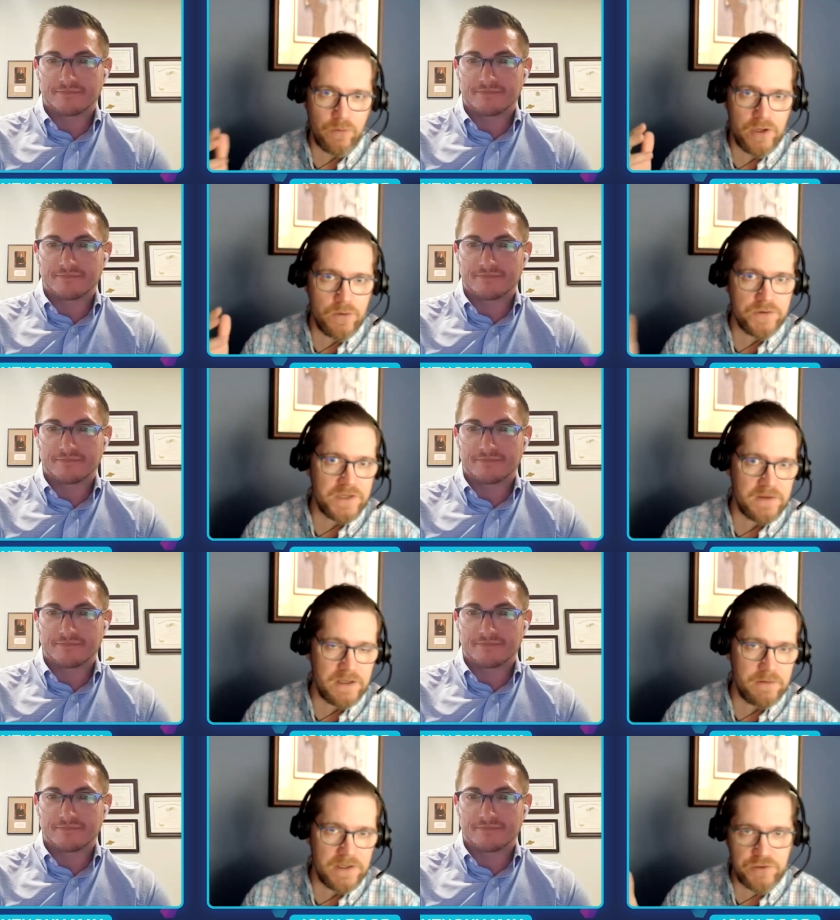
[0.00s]
Speaker 1: that we're using
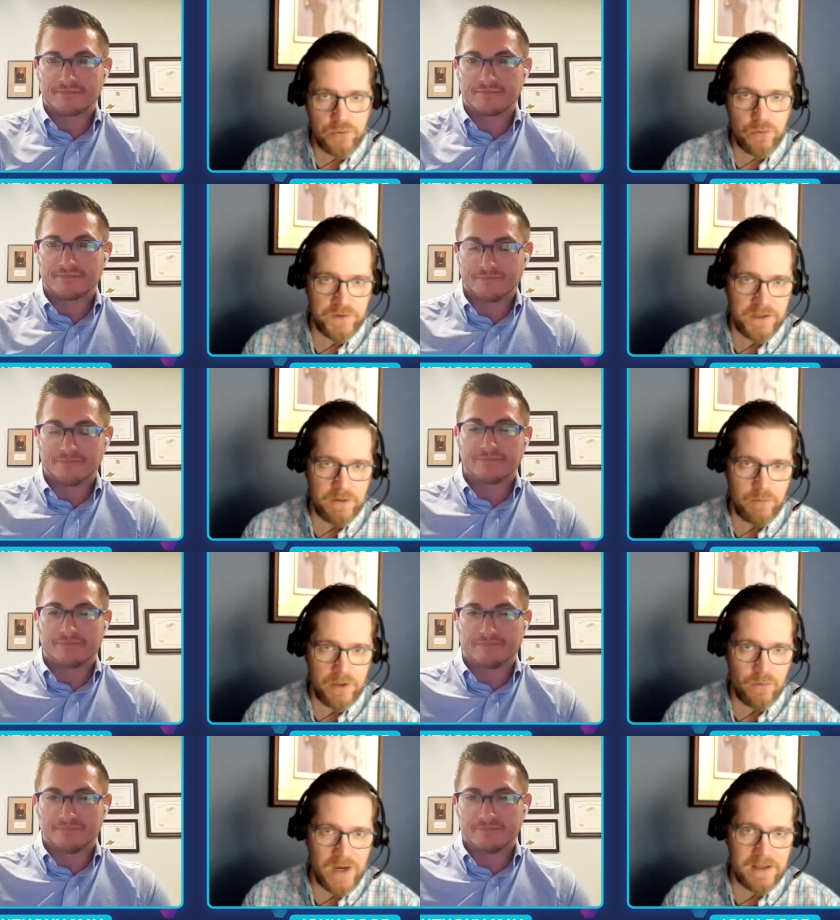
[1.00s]
the, these tools in a
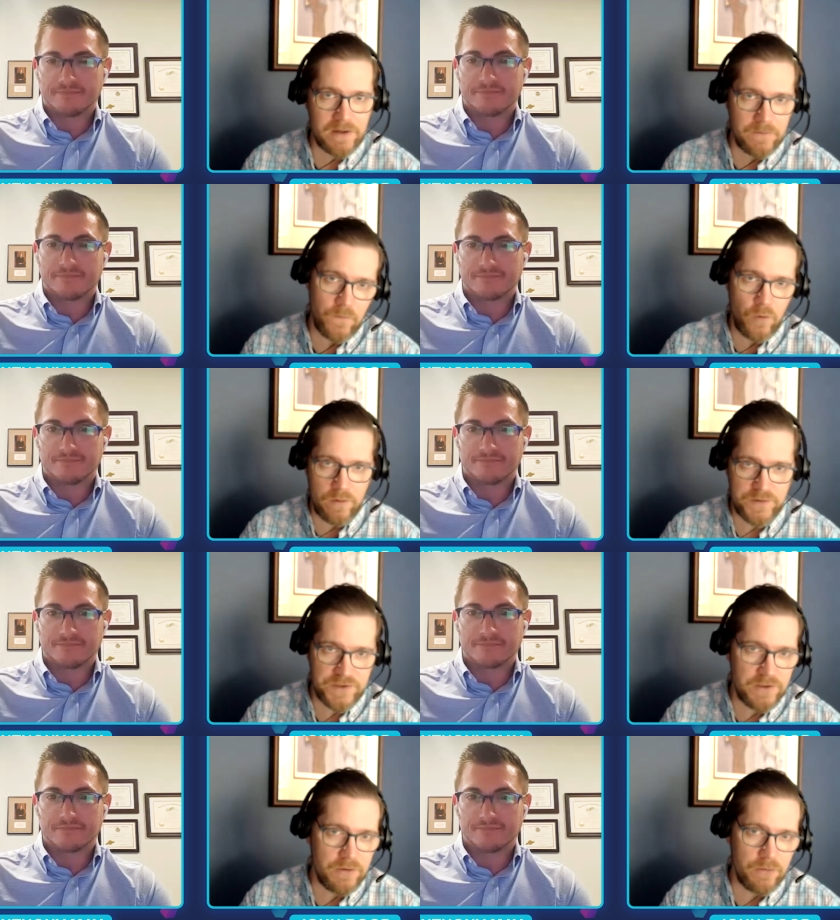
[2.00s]
in a way that conforms
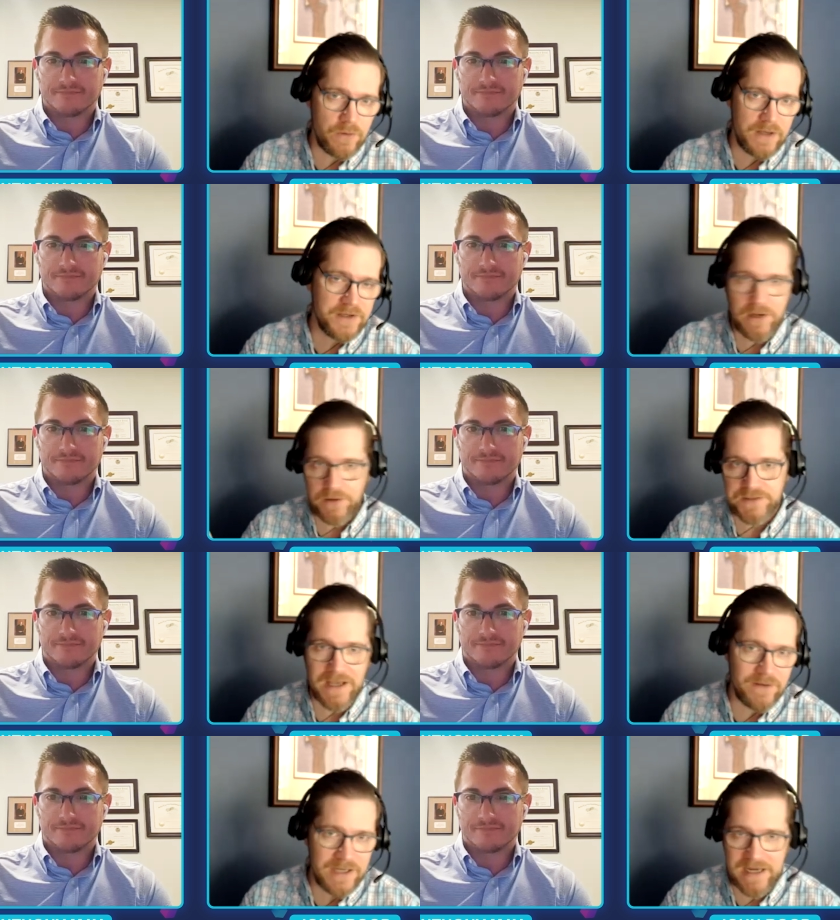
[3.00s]
to uh, Title
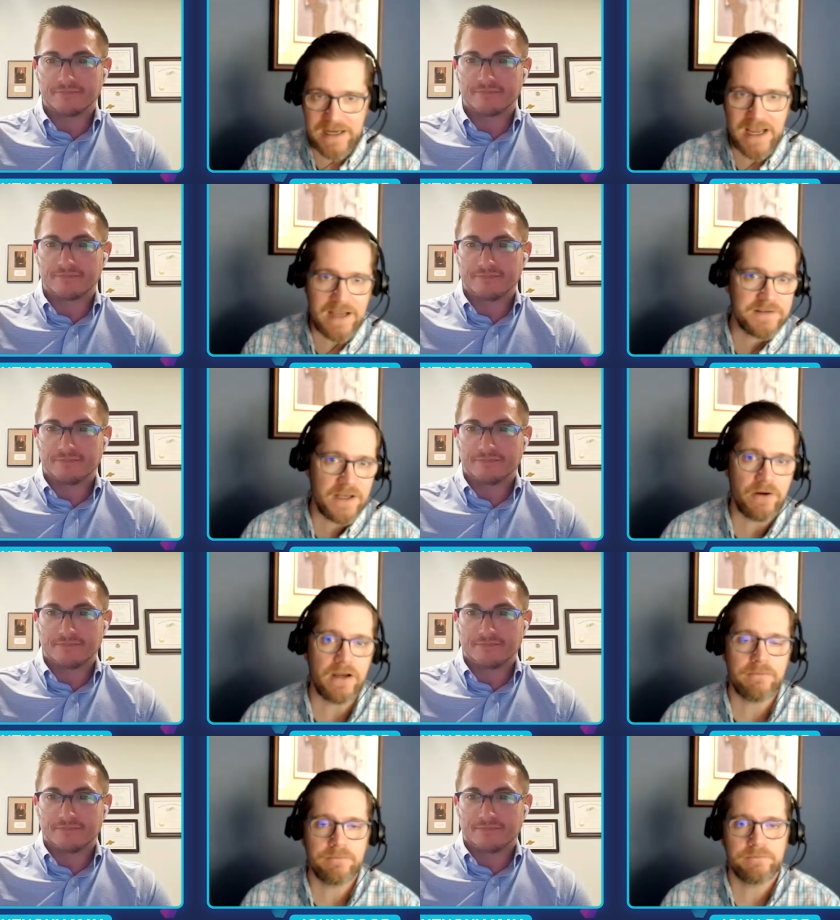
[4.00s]
Seven, ADA, et
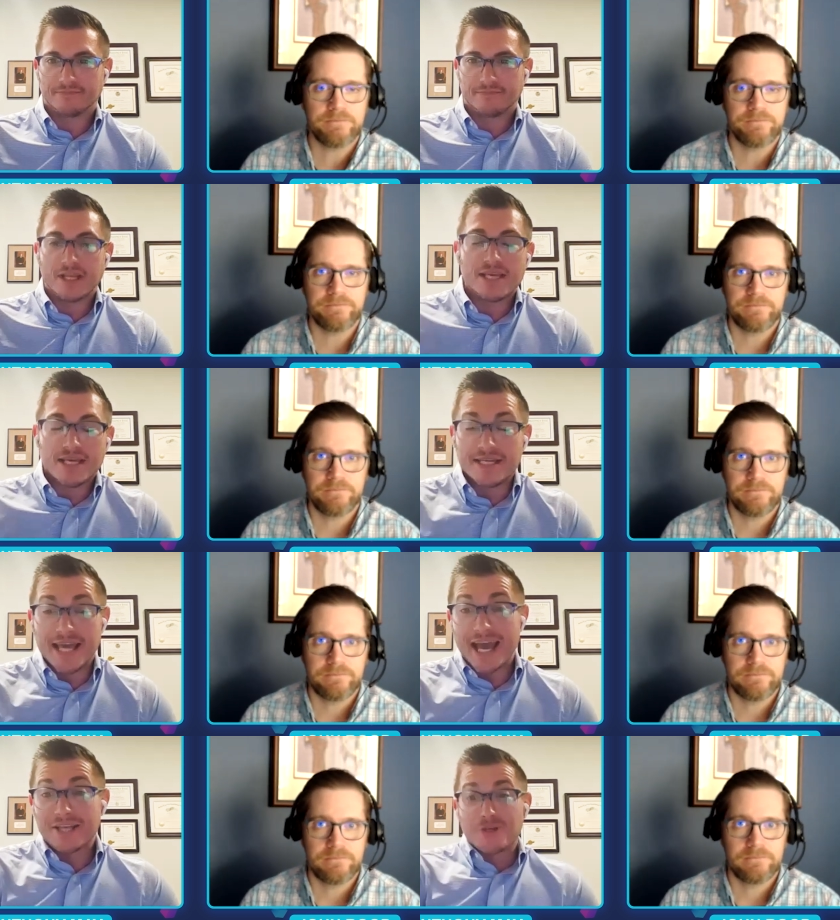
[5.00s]
cetera?
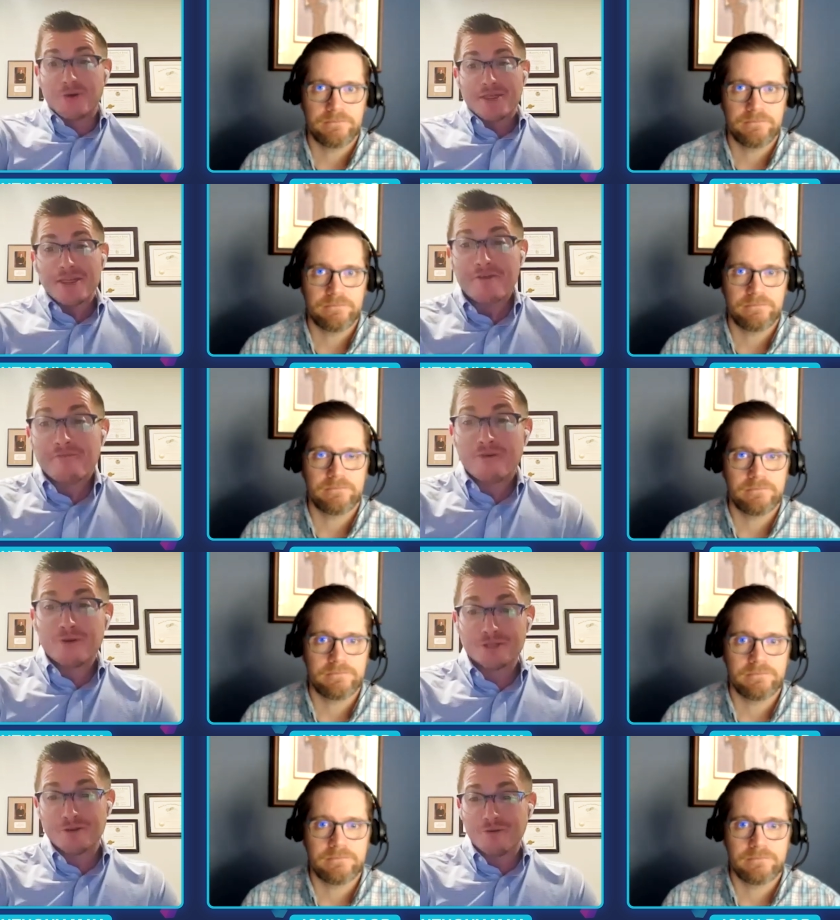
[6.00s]
Speaker 2: Yeah. So, I think
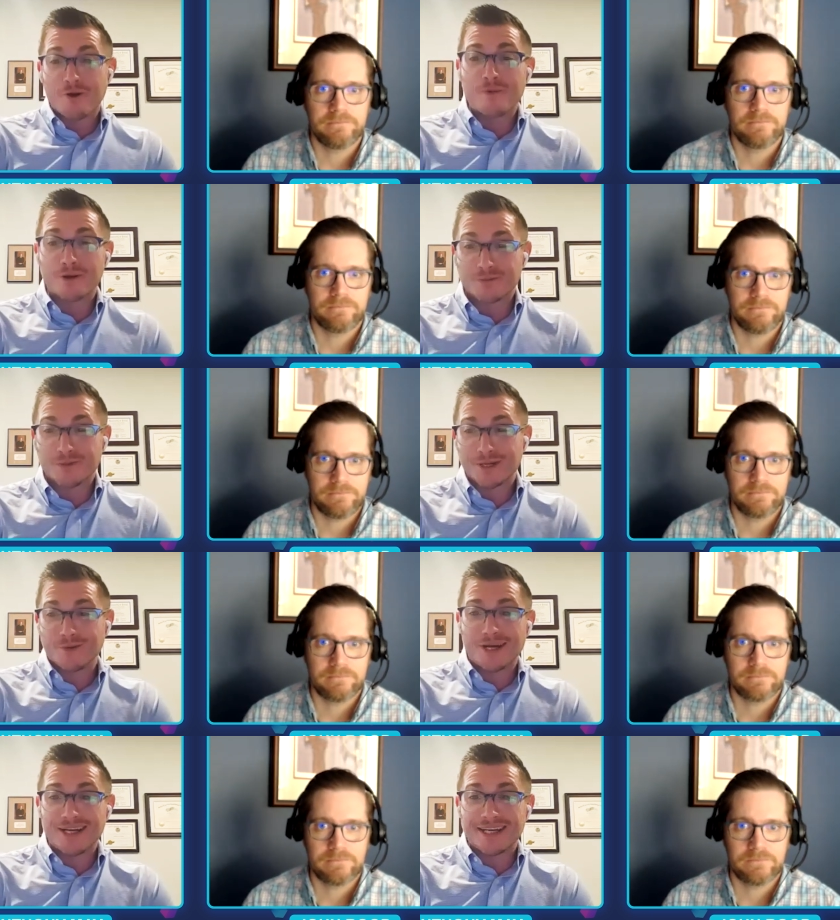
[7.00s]
first and foremost,
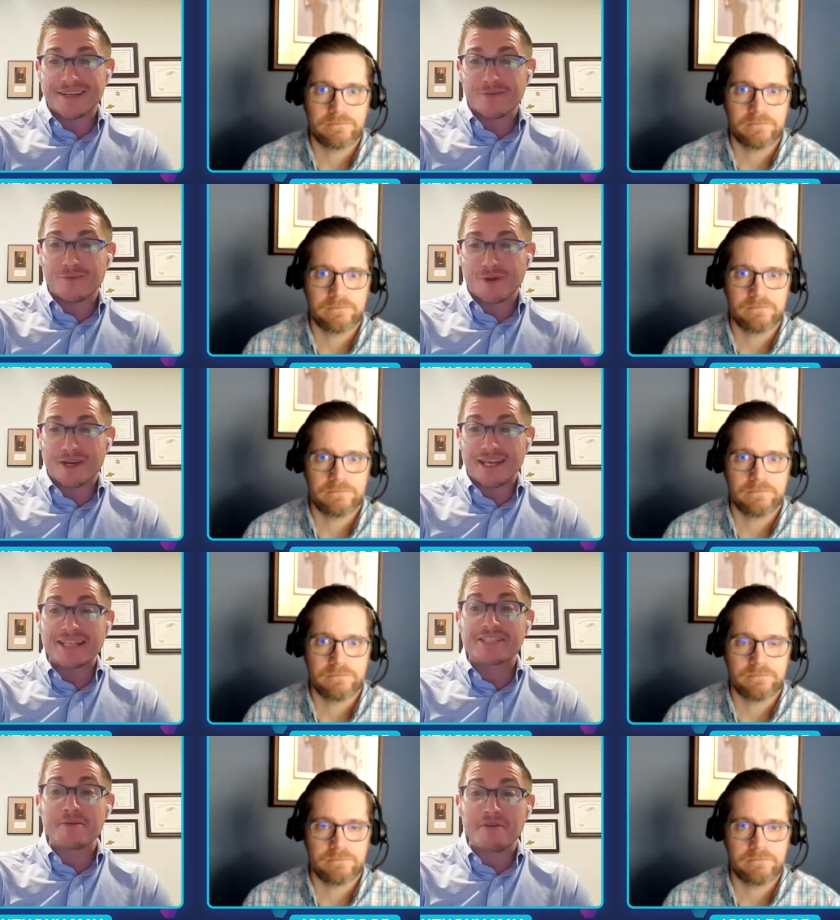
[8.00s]
what what what
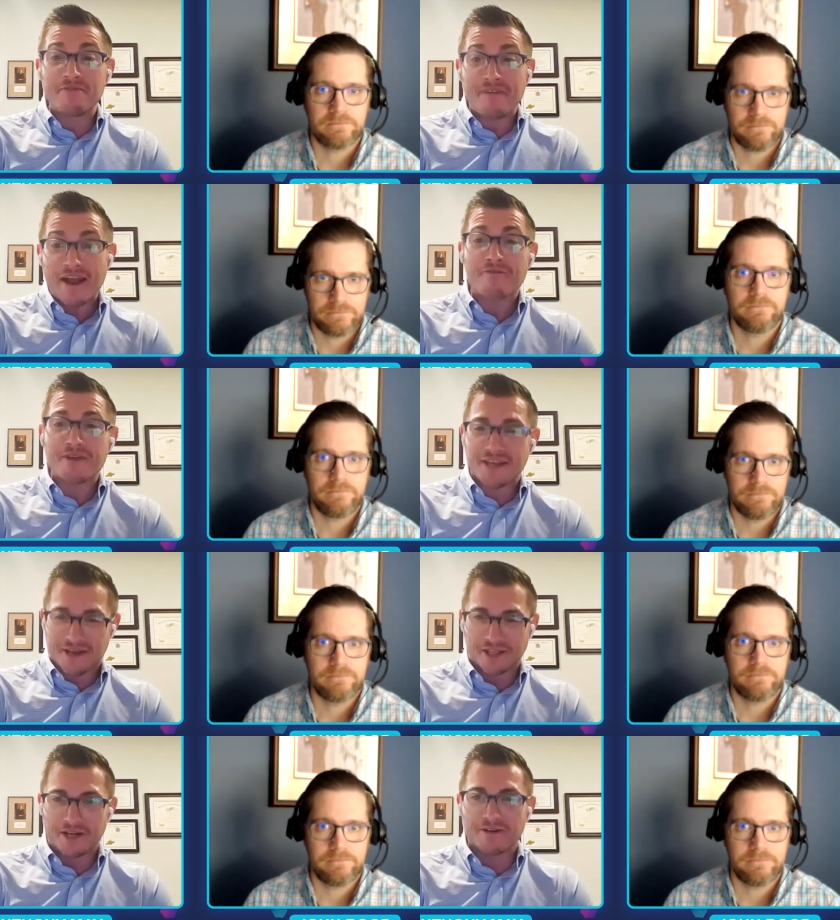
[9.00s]
needs to be
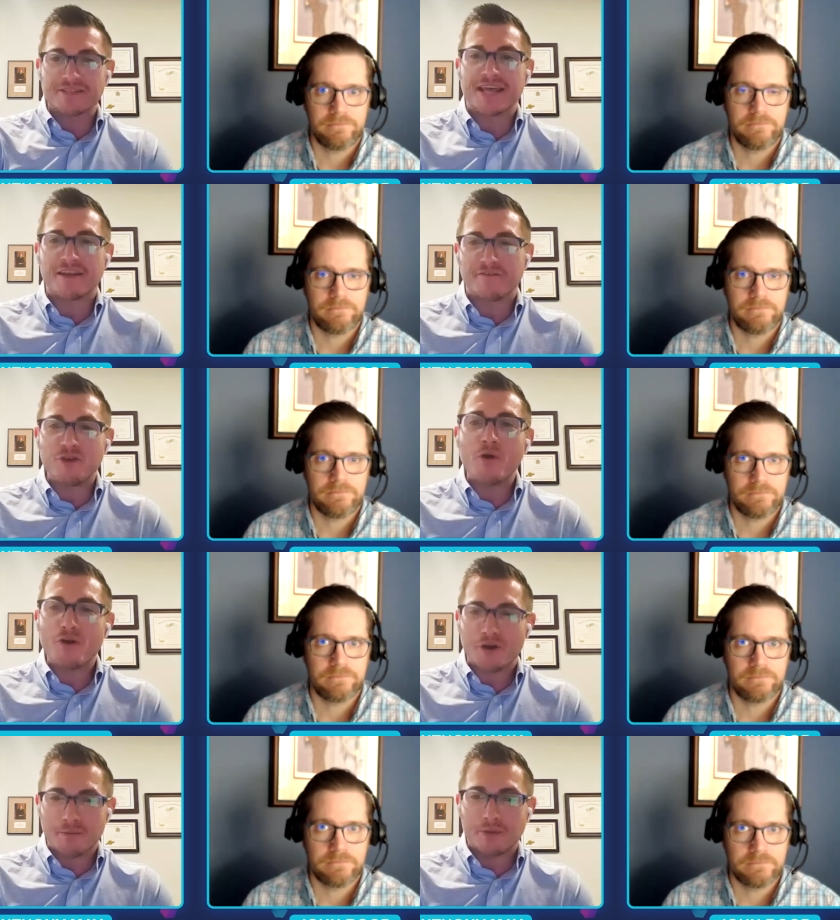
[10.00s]
very clear is that if
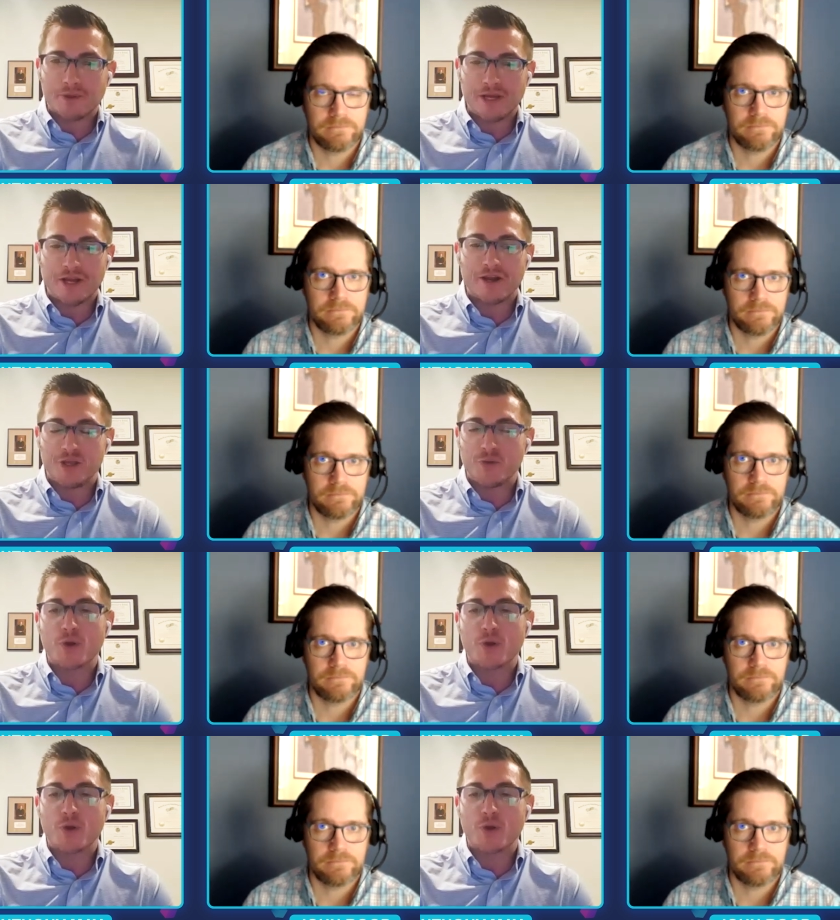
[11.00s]
you are an employer and